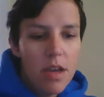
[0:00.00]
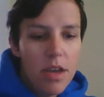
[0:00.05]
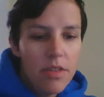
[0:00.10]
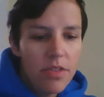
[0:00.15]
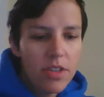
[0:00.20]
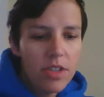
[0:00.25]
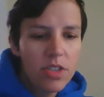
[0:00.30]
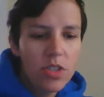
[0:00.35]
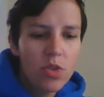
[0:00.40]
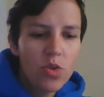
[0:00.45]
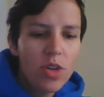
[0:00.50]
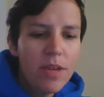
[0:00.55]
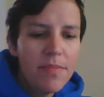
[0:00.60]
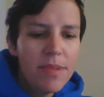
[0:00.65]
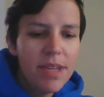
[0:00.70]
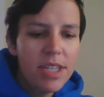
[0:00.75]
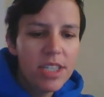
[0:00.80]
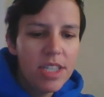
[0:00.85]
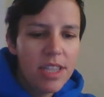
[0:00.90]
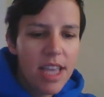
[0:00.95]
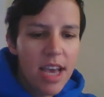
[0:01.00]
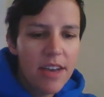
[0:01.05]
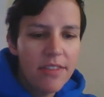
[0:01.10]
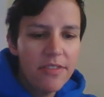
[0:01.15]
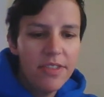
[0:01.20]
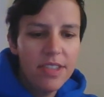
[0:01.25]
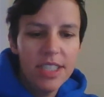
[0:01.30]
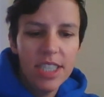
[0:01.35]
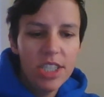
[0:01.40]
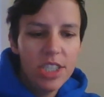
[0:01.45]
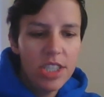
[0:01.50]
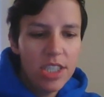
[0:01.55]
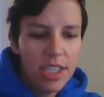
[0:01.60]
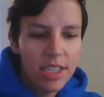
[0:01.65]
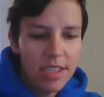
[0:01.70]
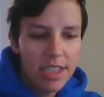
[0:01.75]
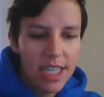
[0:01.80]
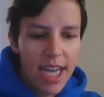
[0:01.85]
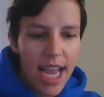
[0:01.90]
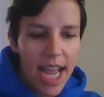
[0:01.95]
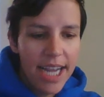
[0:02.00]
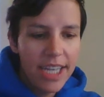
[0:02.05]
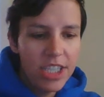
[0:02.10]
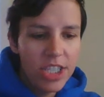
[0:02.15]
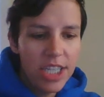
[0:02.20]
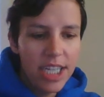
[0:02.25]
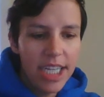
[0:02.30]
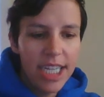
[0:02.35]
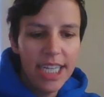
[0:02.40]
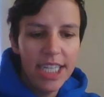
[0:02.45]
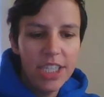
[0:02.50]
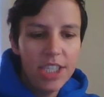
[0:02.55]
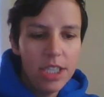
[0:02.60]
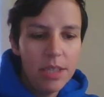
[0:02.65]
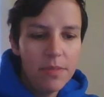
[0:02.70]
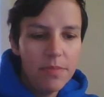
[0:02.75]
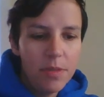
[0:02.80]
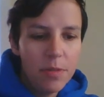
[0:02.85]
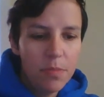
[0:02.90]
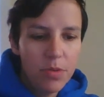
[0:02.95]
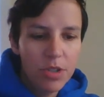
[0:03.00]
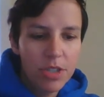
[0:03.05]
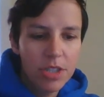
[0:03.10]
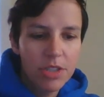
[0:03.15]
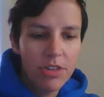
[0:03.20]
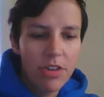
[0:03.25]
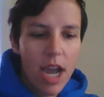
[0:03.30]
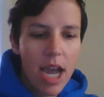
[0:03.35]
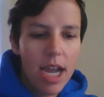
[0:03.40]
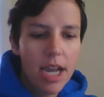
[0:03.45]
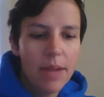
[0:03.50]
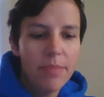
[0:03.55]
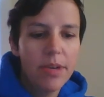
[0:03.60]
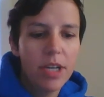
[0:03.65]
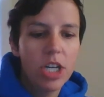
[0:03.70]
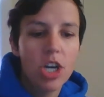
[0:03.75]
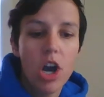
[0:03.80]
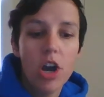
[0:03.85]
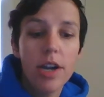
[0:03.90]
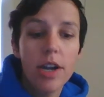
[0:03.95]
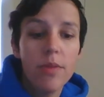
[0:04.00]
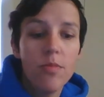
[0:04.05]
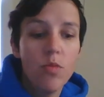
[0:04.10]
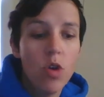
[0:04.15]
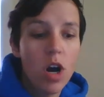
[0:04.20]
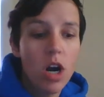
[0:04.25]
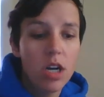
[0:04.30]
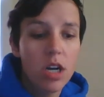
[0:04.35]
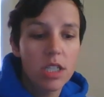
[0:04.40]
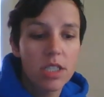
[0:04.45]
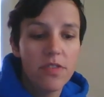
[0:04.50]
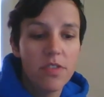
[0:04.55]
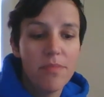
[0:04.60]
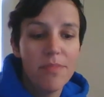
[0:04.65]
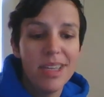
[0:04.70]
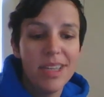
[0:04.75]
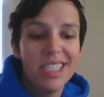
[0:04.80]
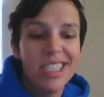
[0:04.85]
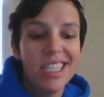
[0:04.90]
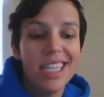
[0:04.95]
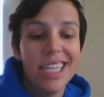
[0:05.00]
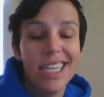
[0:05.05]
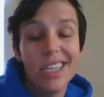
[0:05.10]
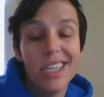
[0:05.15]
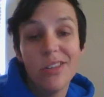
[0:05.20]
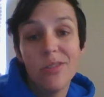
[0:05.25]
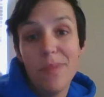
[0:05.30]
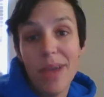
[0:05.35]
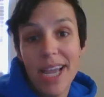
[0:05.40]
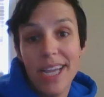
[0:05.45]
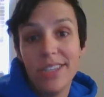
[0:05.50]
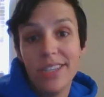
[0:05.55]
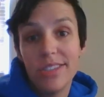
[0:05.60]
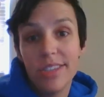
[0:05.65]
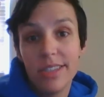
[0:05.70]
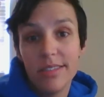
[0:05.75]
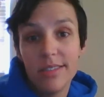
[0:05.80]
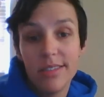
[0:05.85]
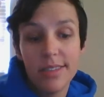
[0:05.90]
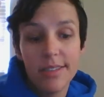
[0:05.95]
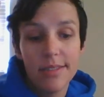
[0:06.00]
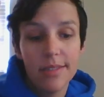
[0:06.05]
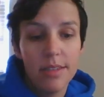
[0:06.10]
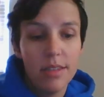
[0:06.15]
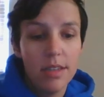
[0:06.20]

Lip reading: The story mentioned that physicians in ancient Egypt prescribed garden walks for mentally ill patients.